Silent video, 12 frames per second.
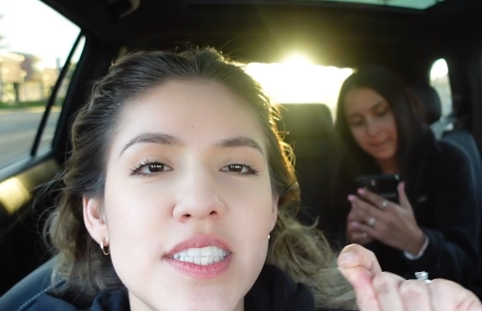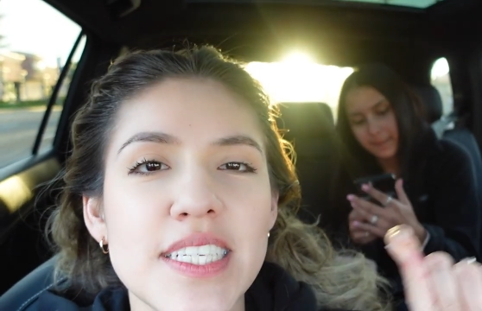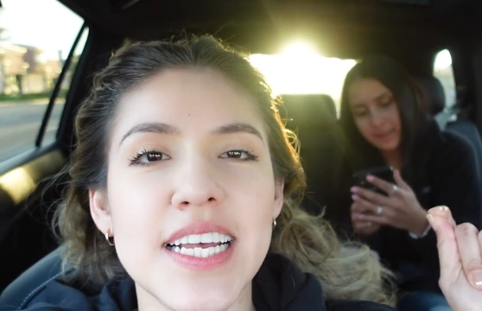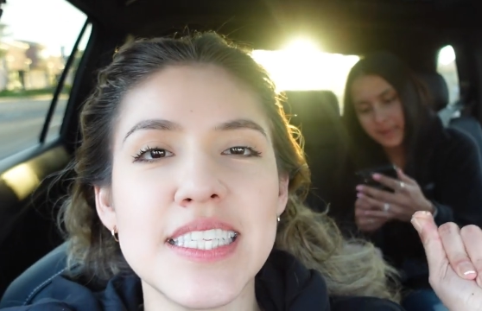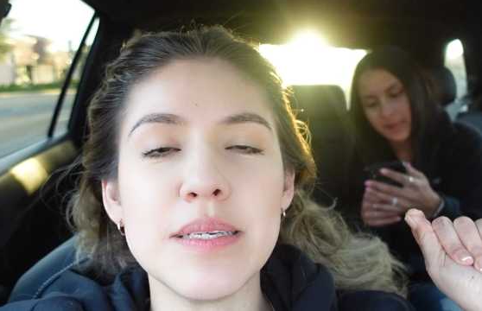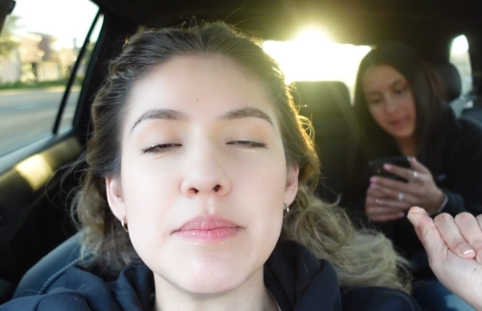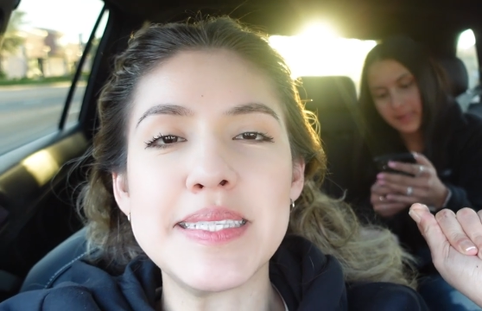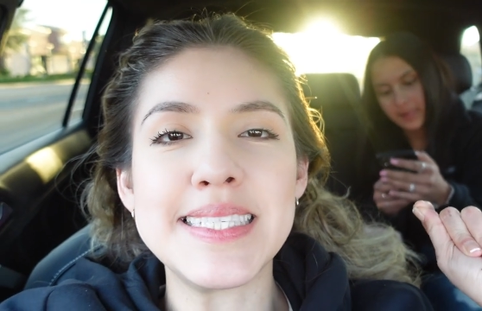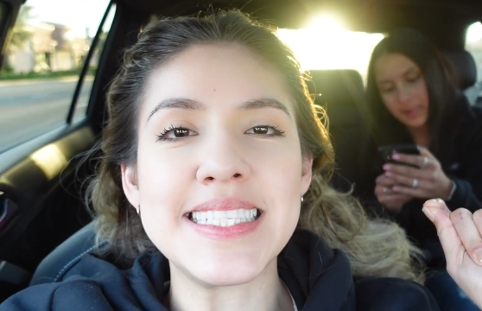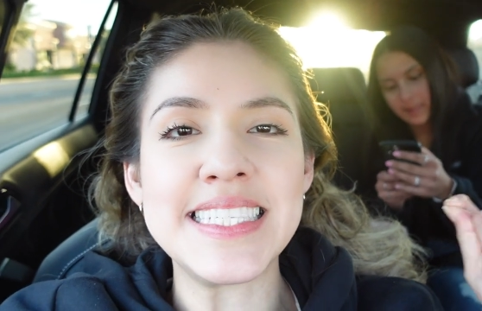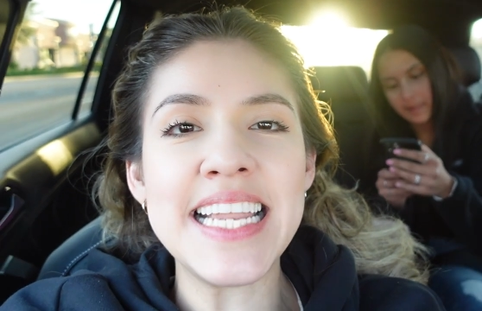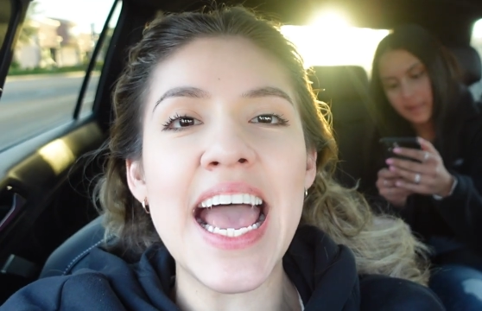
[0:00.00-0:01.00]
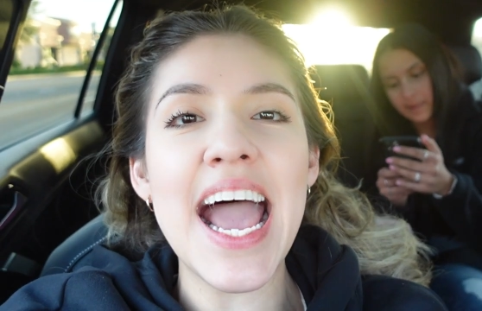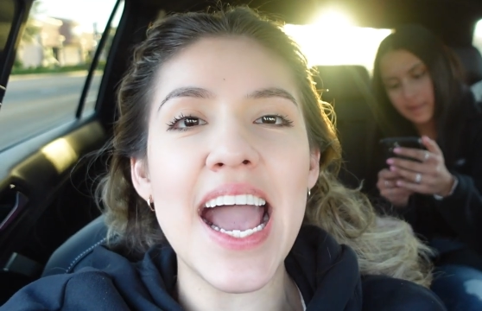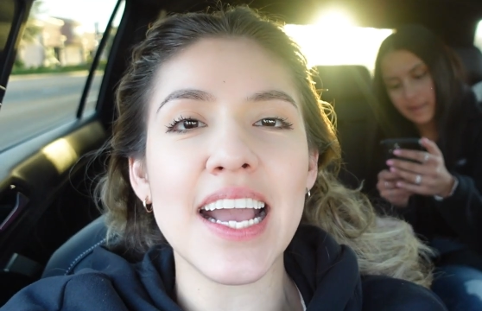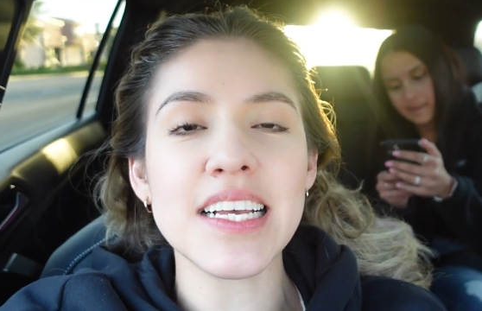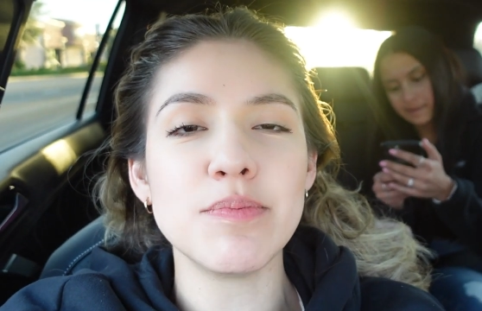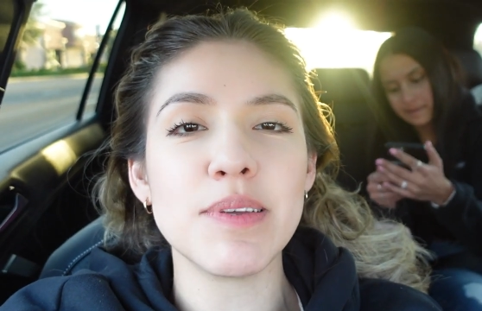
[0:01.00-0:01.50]
Speaker 1: to get some
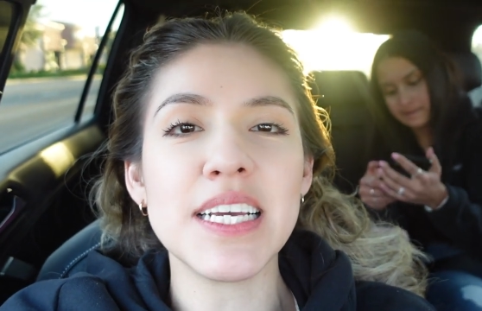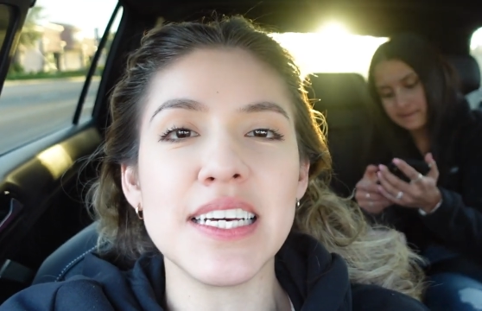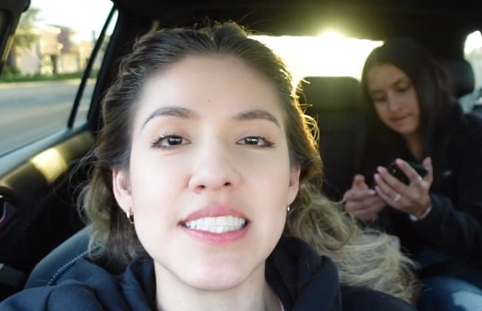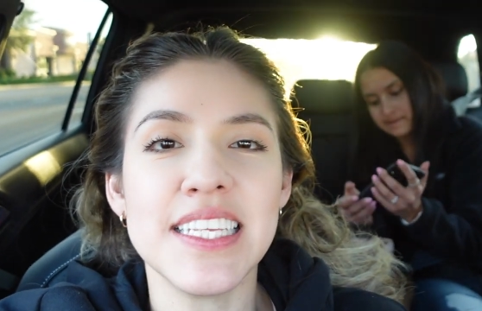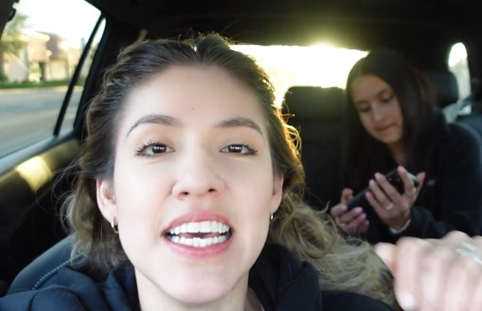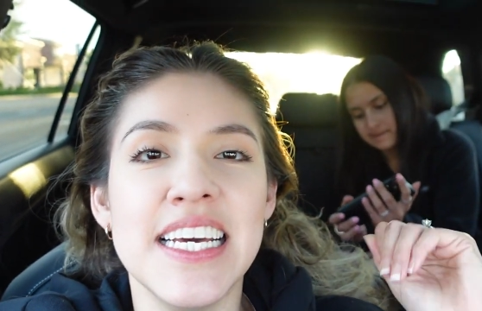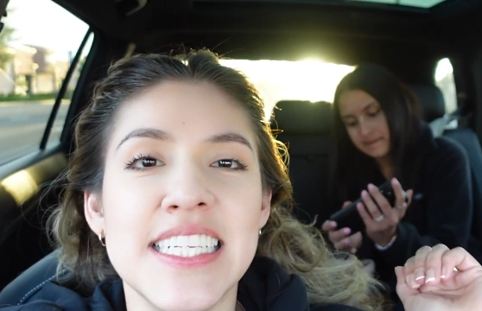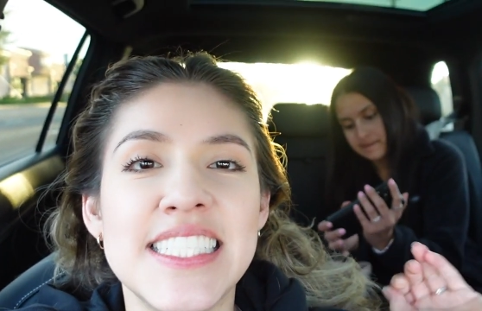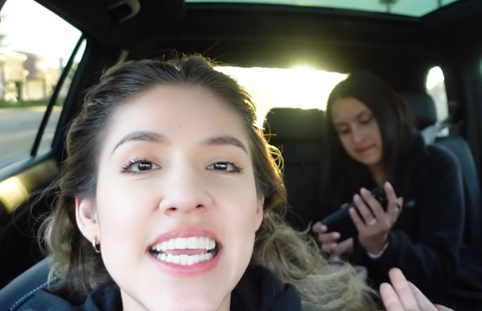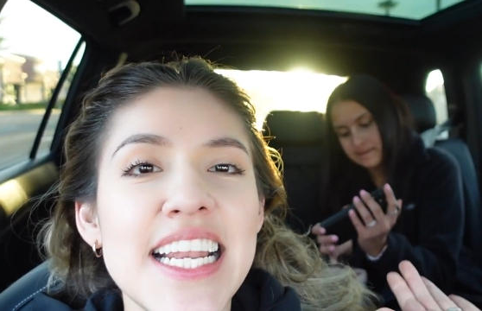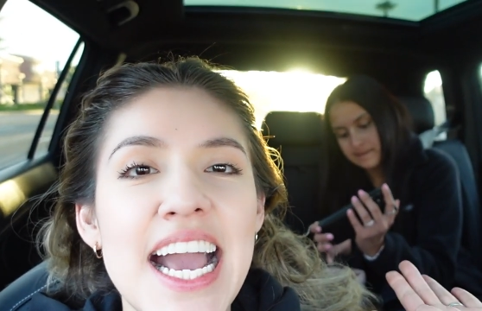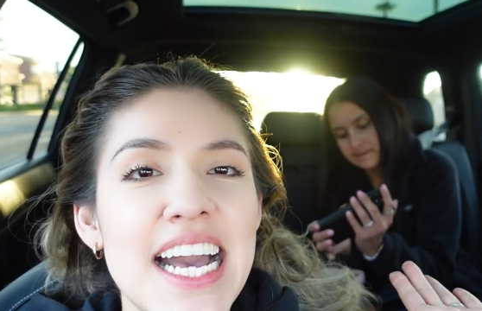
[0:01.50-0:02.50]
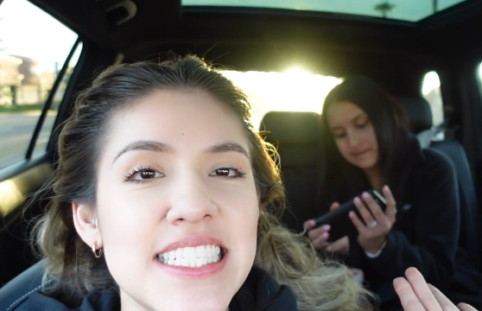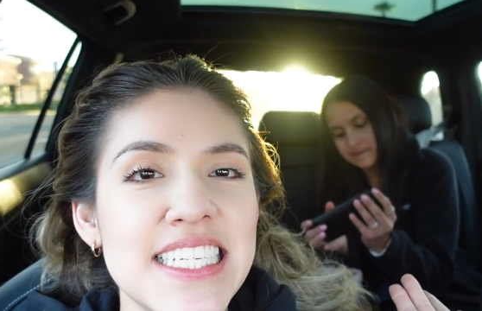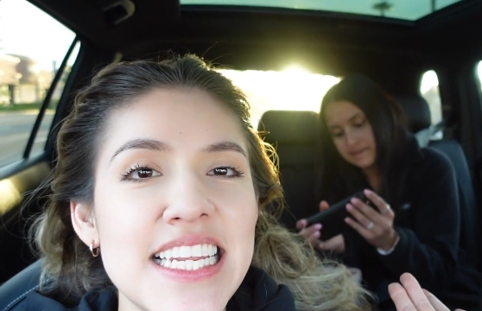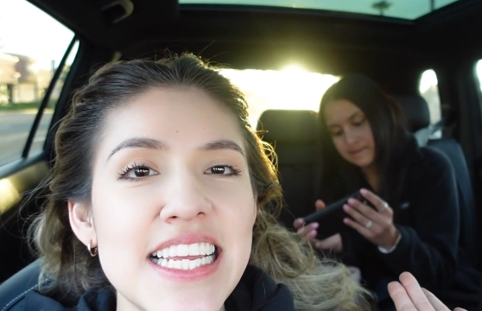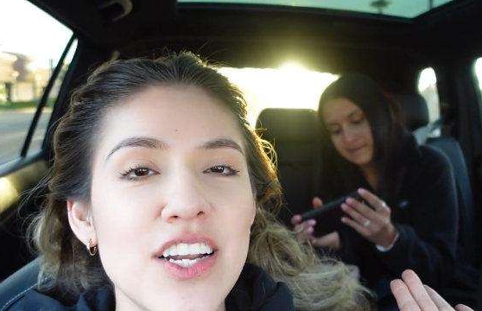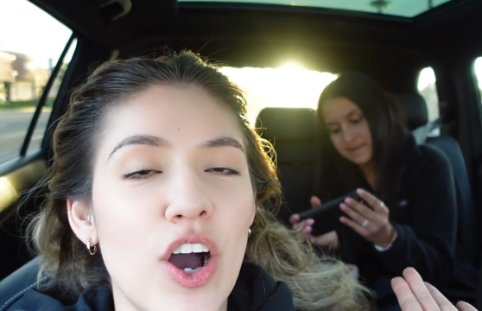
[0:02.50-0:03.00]
snacks because Tina
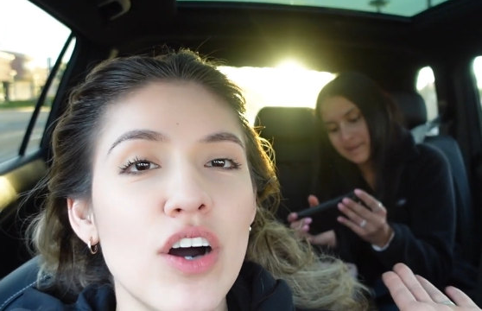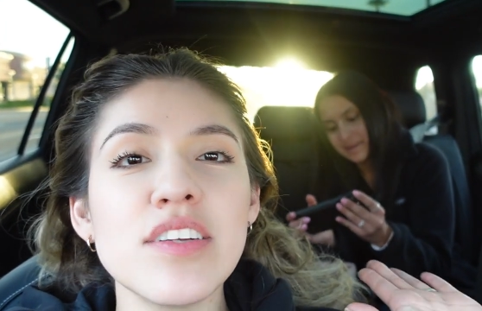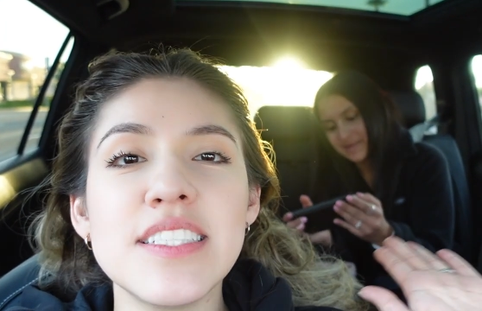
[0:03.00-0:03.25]
hasn't eaten all